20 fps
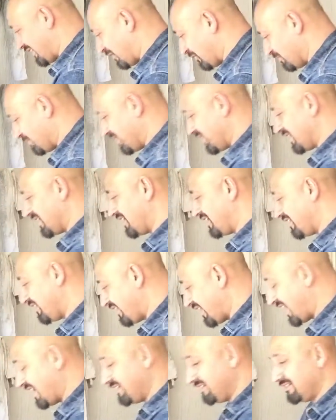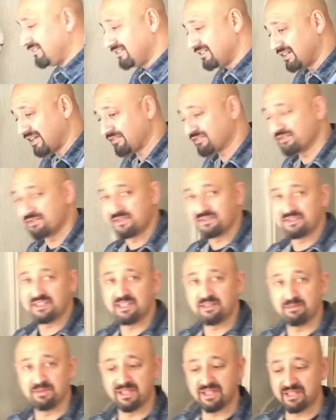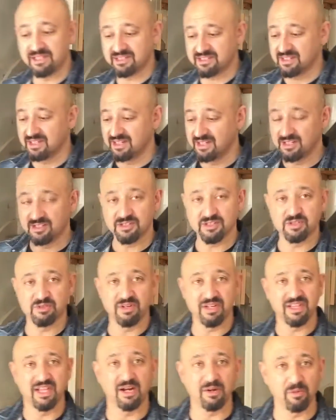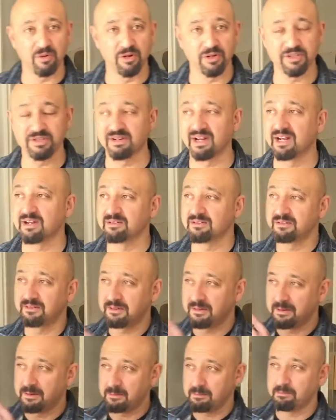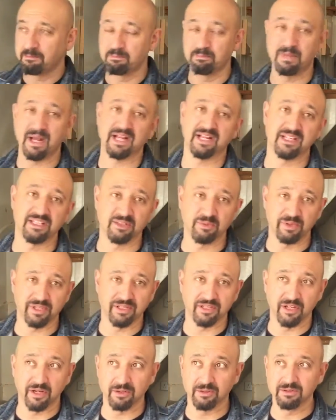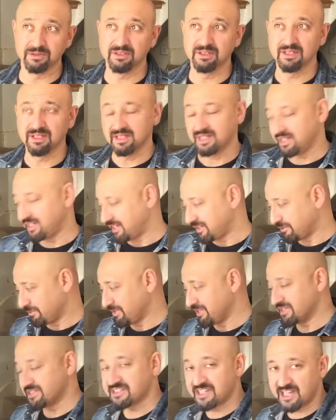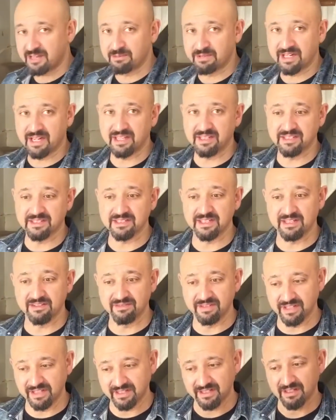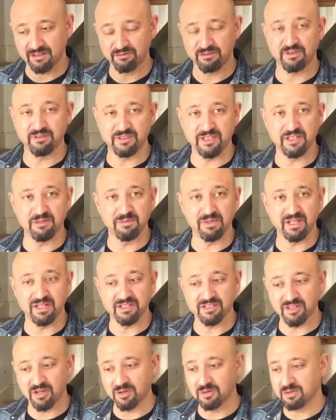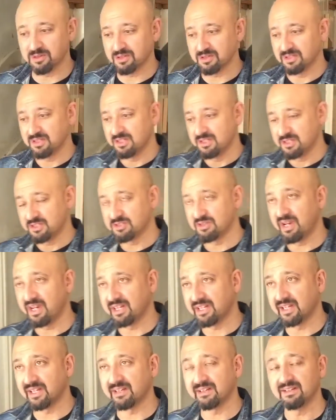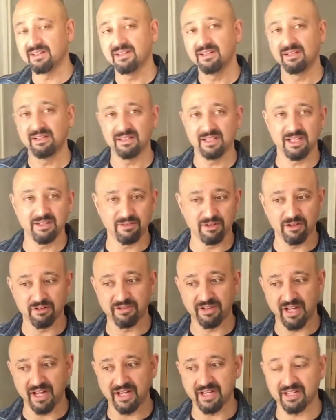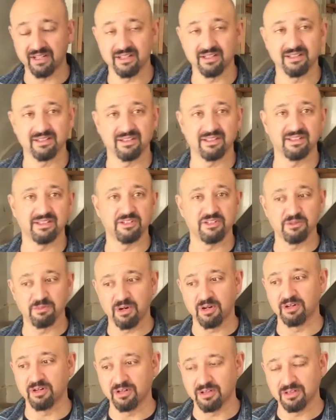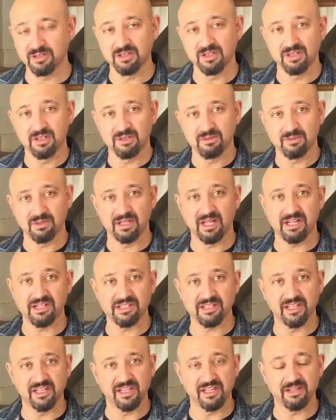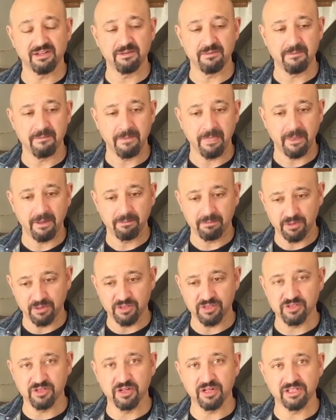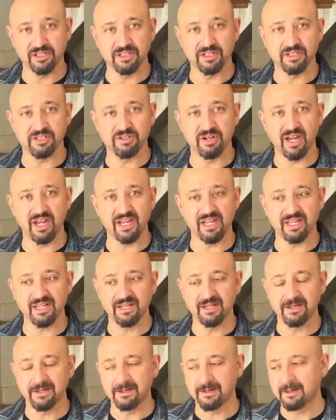will be it. And then after 15 minutes just drain that water out, back in the window, and it'll be the same again this evening. 15-minute soak, drain it, leave overnight, and tomorrow we'll actually put the soil in the tray